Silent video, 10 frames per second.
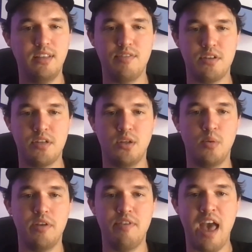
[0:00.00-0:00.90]
gives us a
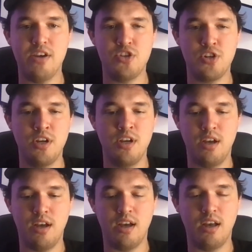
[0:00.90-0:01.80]
little bit of edge
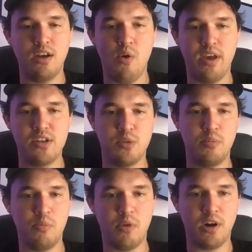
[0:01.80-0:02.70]
going into the
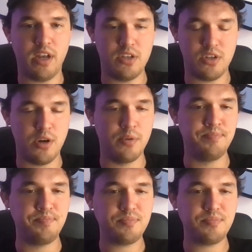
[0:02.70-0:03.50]
bull market. So